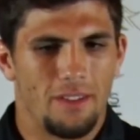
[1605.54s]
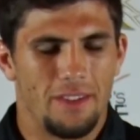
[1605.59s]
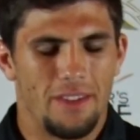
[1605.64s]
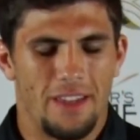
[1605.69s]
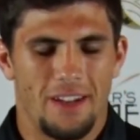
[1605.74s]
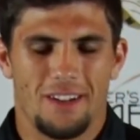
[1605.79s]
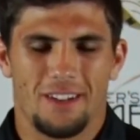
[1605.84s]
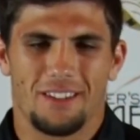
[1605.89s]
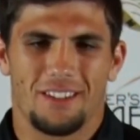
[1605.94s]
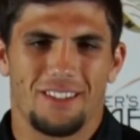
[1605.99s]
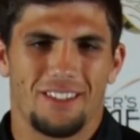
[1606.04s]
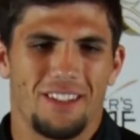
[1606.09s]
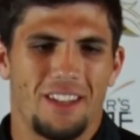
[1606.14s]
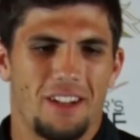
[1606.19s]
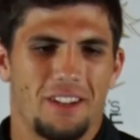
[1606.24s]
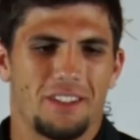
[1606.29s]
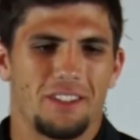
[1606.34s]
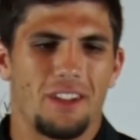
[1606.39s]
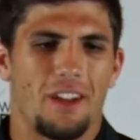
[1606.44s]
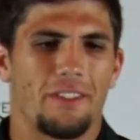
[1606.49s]
There's
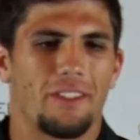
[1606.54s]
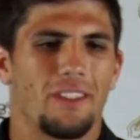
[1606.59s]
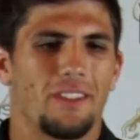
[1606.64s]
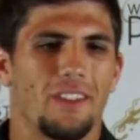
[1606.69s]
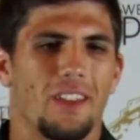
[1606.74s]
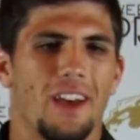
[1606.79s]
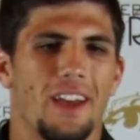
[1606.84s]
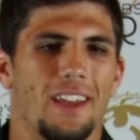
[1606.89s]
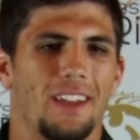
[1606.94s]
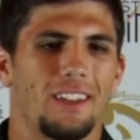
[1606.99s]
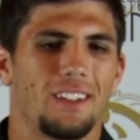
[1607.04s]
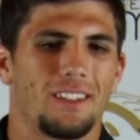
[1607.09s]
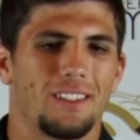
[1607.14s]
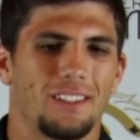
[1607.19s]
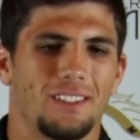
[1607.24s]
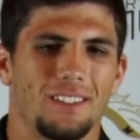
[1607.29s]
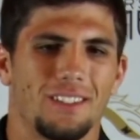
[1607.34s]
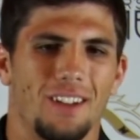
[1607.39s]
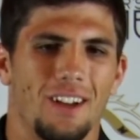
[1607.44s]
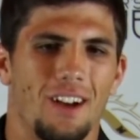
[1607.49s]
nothing like
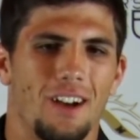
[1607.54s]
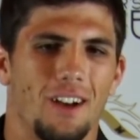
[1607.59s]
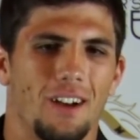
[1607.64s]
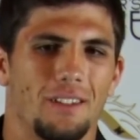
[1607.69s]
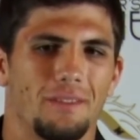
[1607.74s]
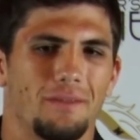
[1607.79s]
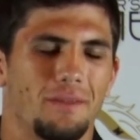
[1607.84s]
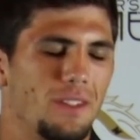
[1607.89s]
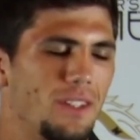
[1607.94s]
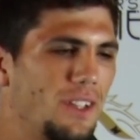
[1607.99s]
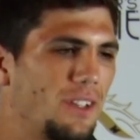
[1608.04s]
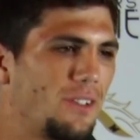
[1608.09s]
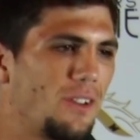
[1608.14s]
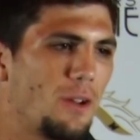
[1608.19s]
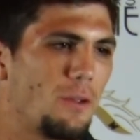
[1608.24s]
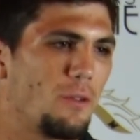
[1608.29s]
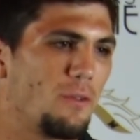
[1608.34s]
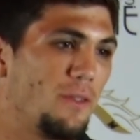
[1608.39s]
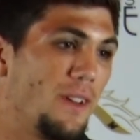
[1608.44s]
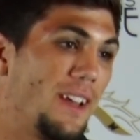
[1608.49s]
the
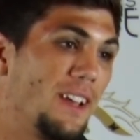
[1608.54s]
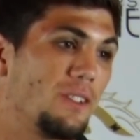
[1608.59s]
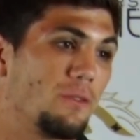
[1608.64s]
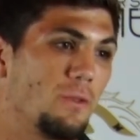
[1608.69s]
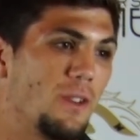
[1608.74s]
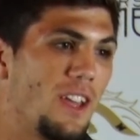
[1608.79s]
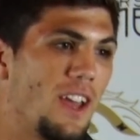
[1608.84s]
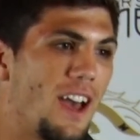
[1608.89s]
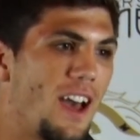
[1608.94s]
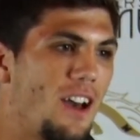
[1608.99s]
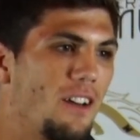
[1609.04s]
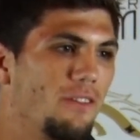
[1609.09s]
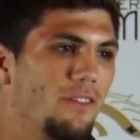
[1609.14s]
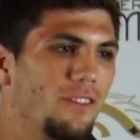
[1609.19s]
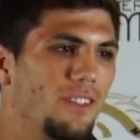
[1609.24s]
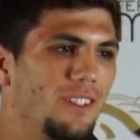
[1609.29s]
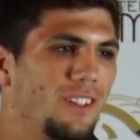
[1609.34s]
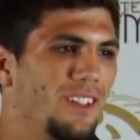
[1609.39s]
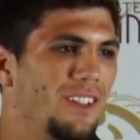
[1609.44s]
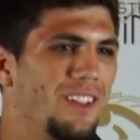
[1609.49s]
incredible fans we have,
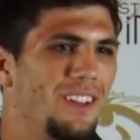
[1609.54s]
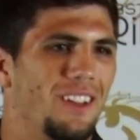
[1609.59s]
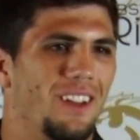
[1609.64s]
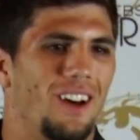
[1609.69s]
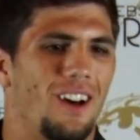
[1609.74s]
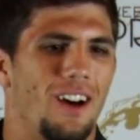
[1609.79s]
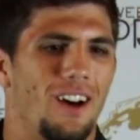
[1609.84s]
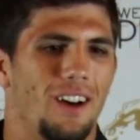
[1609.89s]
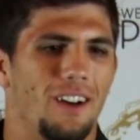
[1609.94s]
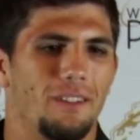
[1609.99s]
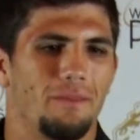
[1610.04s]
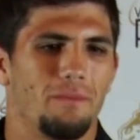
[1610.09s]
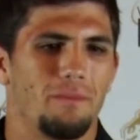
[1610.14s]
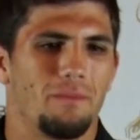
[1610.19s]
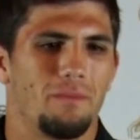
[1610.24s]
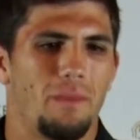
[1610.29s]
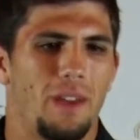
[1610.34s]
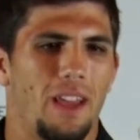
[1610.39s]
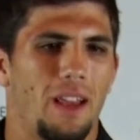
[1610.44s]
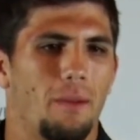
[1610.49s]

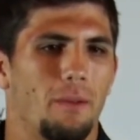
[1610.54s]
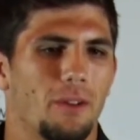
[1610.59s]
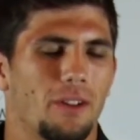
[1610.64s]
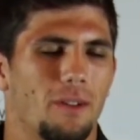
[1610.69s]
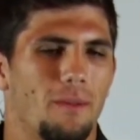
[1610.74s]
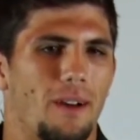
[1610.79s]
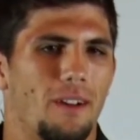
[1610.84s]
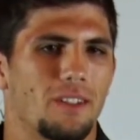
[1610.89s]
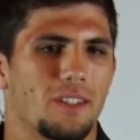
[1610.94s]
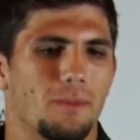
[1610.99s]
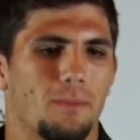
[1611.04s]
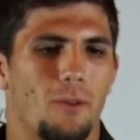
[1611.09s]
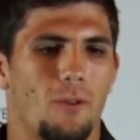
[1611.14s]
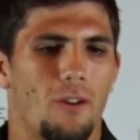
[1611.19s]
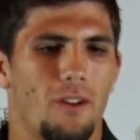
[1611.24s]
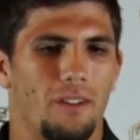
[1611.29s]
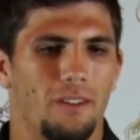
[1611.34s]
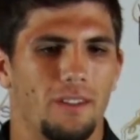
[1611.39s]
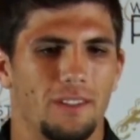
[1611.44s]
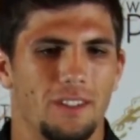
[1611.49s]
being able to come out and
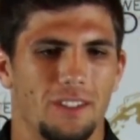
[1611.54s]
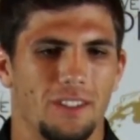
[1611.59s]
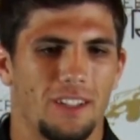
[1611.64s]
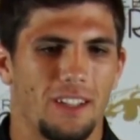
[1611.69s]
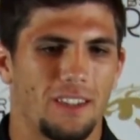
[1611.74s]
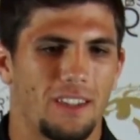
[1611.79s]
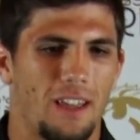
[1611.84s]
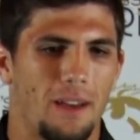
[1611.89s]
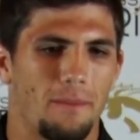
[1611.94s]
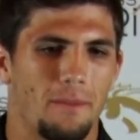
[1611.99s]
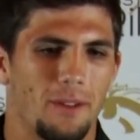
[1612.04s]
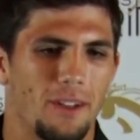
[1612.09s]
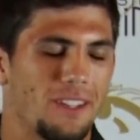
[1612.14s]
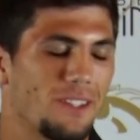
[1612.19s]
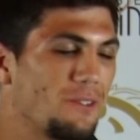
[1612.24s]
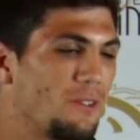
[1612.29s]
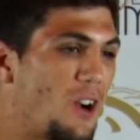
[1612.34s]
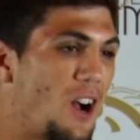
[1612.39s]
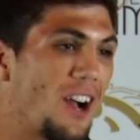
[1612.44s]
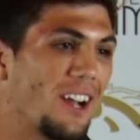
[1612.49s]
support and just get that
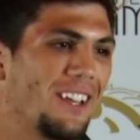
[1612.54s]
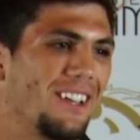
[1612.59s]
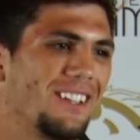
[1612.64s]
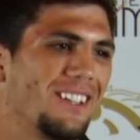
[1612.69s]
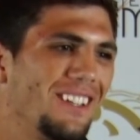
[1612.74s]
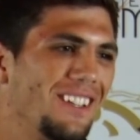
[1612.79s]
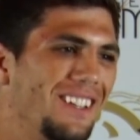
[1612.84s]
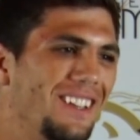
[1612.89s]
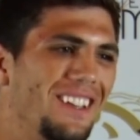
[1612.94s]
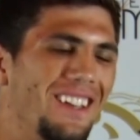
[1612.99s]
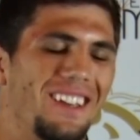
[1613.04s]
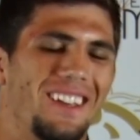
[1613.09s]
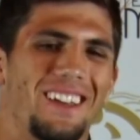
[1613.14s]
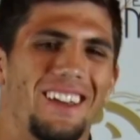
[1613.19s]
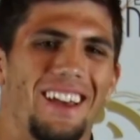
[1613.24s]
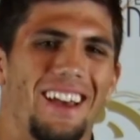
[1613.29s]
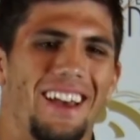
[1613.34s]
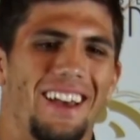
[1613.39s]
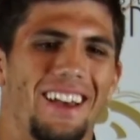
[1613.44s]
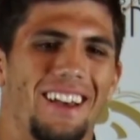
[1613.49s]
place rocking,
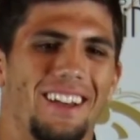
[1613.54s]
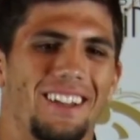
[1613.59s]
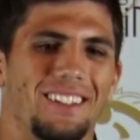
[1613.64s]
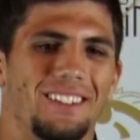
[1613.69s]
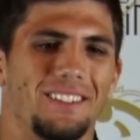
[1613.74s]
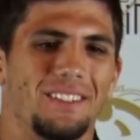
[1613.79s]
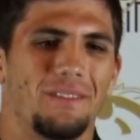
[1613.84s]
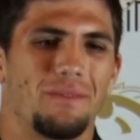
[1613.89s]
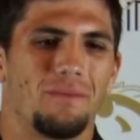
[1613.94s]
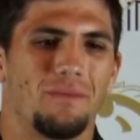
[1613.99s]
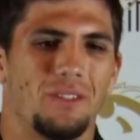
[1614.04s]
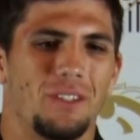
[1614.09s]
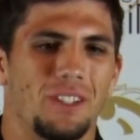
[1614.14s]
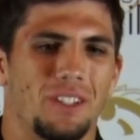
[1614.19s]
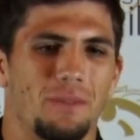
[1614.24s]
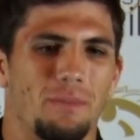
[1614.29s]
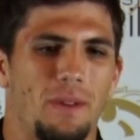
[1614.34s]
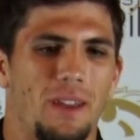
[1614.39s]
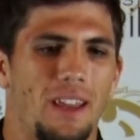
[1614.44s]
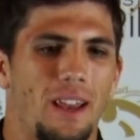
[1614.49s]
and
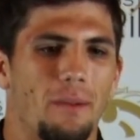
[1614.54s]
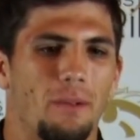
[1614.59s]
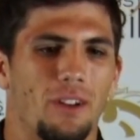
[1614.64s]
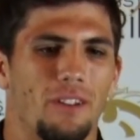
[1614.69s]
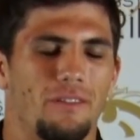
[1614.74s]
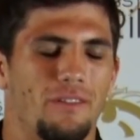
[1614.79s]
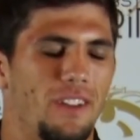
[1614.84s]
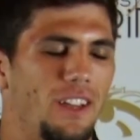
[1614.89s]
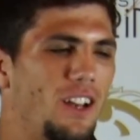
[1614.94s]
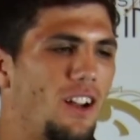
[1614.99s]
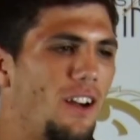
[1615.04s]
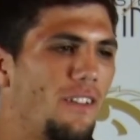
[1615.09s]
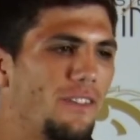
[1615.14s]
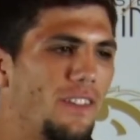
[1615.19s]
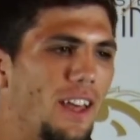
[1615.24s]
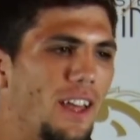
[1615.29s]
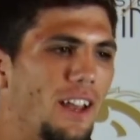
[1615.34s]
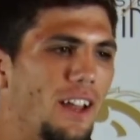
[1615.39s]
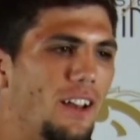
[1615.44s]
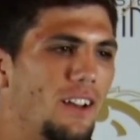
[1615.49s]
just being able to feed off
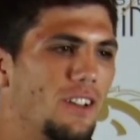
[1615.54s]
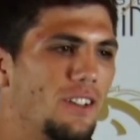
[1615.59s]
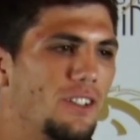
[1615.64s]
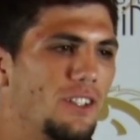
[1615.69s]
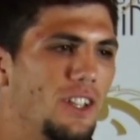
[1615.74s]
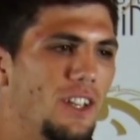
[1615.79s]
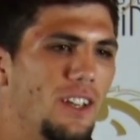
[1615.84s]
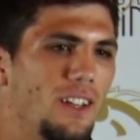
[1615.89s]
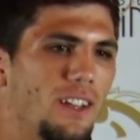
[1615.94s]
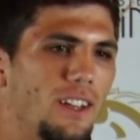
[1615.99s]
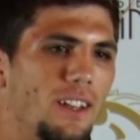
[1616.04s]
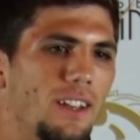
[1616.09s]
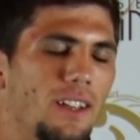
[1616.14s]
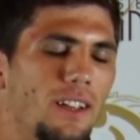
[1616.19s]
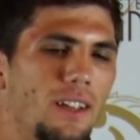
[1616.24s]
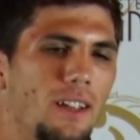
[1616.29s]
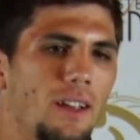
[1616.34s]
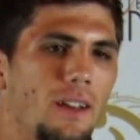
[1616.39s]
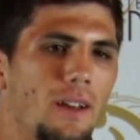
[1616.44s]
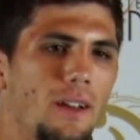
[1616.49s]
that energy and
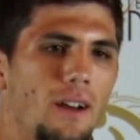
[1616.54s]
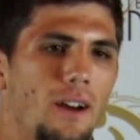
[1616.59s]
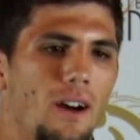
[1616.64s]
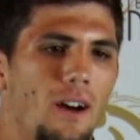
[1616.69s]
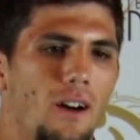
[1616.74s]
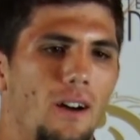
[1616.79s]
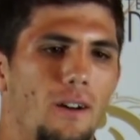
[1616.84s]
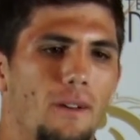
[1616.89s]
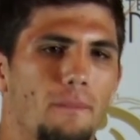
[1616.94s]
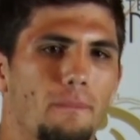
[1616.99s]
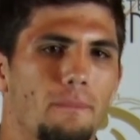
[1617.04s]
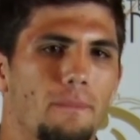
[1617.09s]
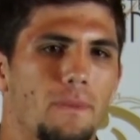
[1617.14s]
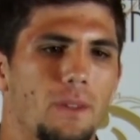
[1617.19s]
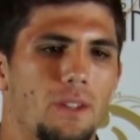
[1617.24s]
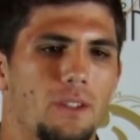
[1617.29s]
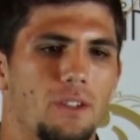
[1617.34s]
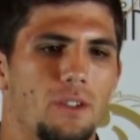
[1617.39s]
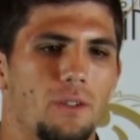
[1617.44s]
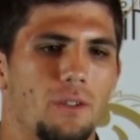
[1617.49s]

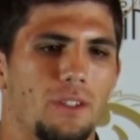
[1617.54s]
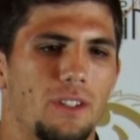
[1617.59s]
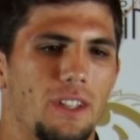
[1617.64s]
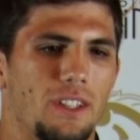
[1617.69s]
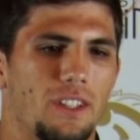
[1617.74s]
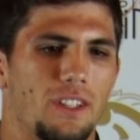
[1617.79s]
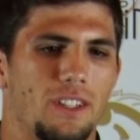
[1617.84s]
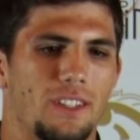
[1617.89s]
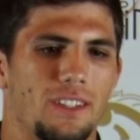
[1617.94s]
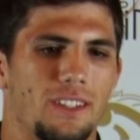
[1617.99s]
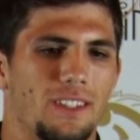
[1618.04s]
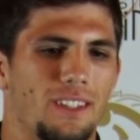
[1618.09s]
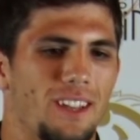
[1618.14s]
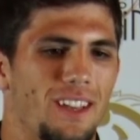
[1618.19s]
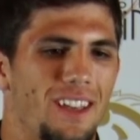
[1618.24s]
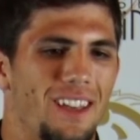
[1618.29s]
the juice. It's